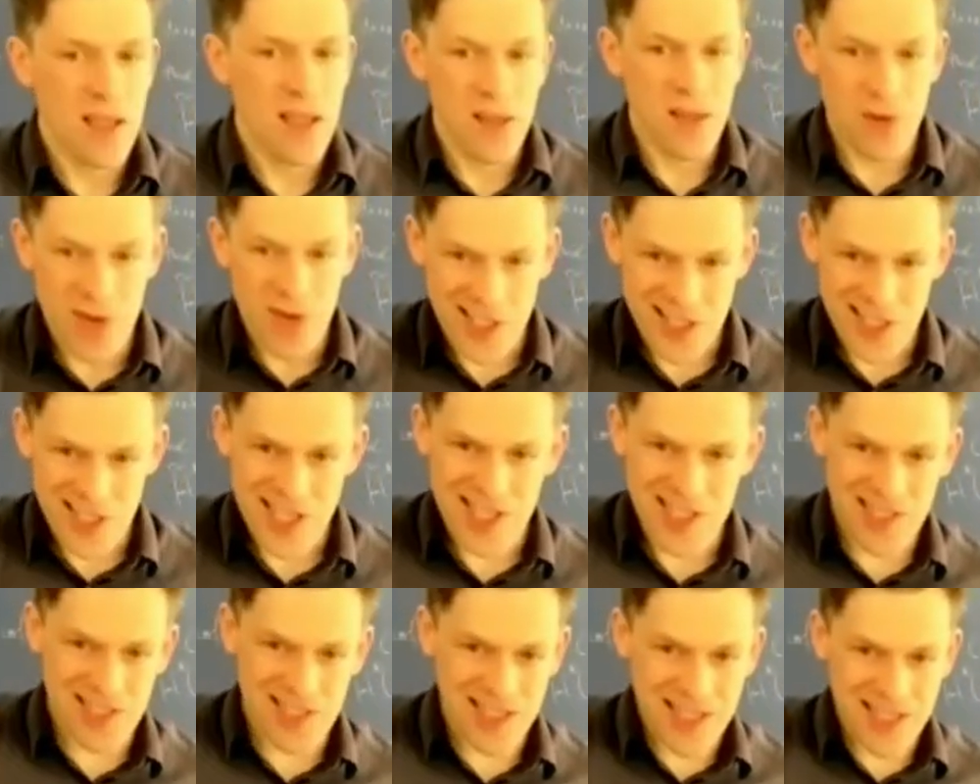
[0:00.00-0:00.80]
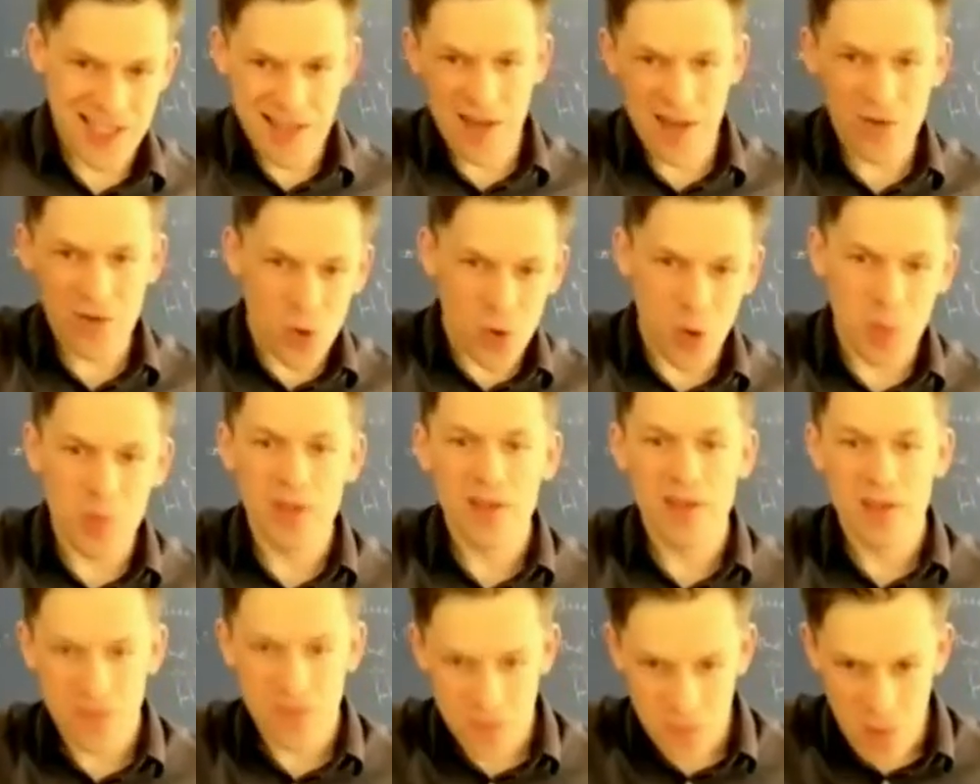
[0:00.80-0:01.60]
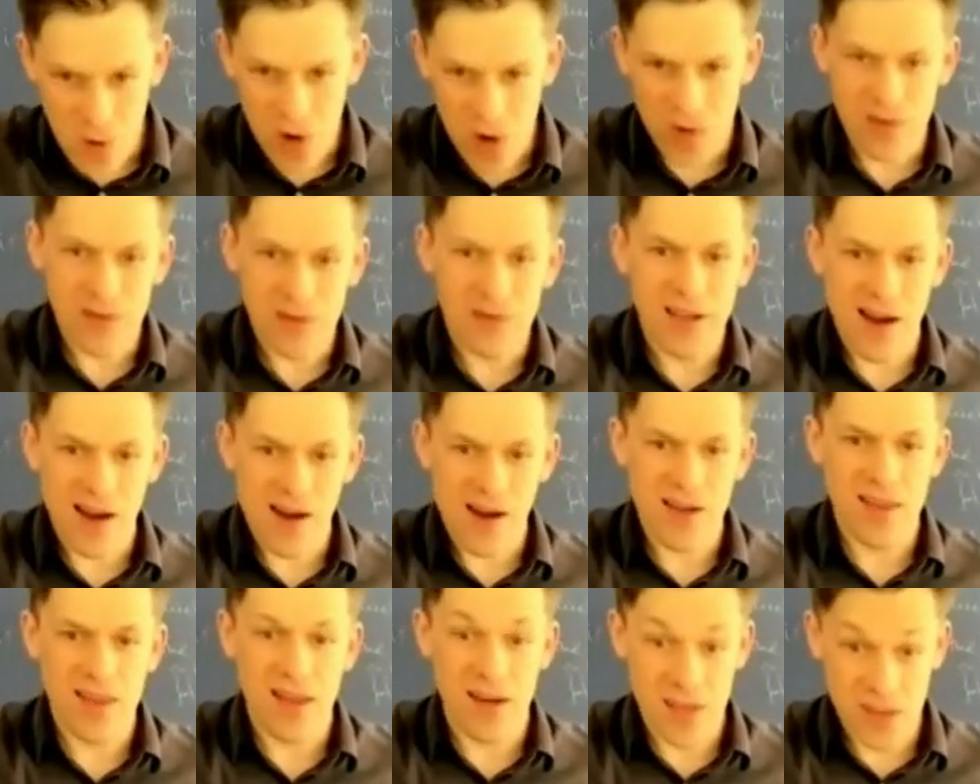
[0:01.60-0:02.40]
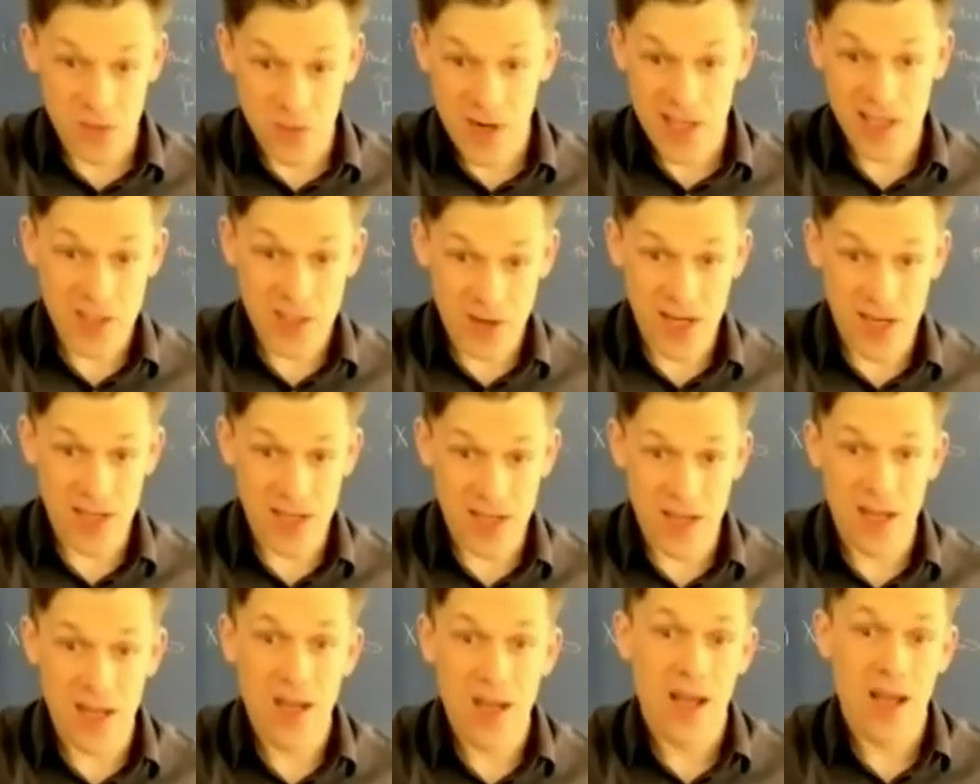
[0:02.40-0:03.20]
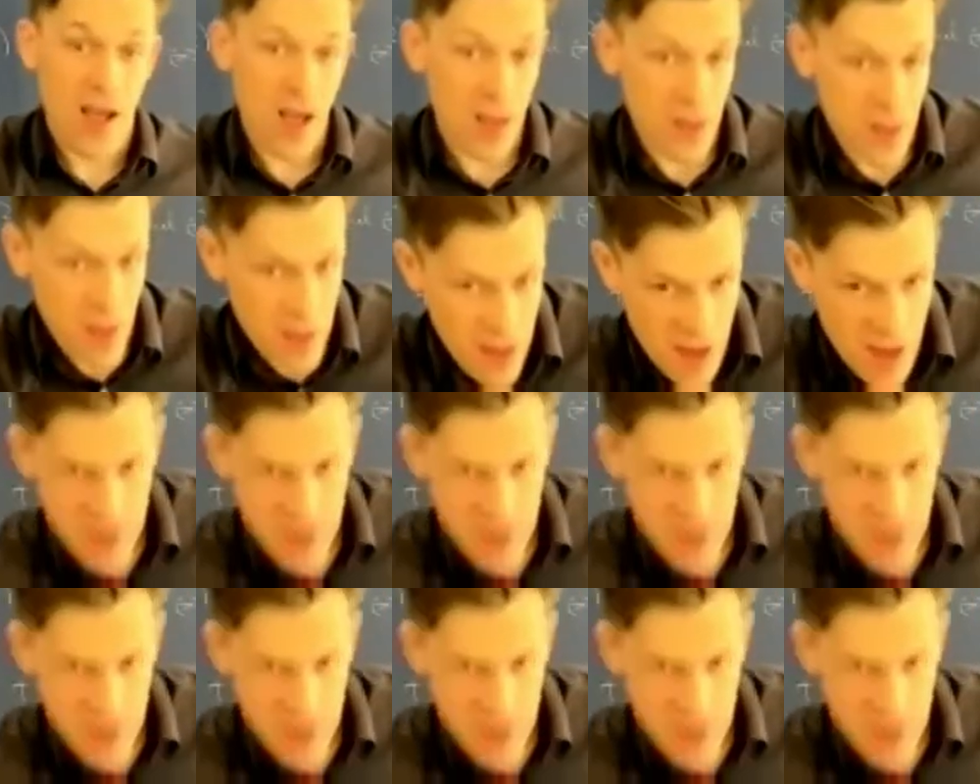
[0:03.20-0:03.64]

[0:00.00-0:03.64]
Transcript: there exists in that orbit one guy that is weight gradient and that